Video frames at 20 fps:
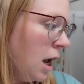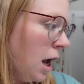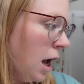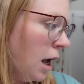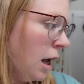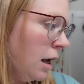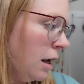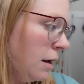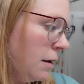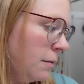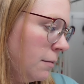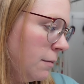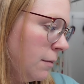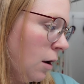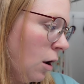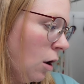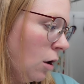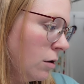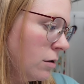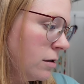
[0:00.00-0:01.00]
Um,
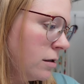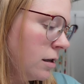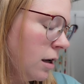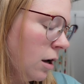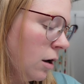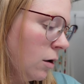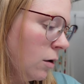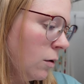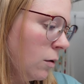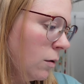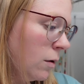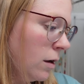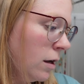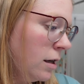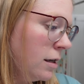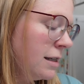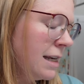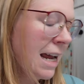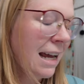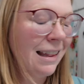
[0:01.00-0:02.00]
also
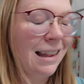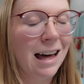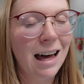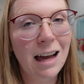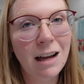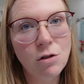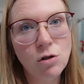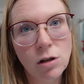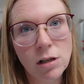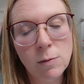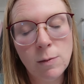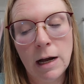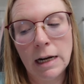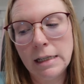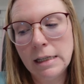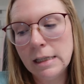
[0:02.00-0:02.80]
take that dress back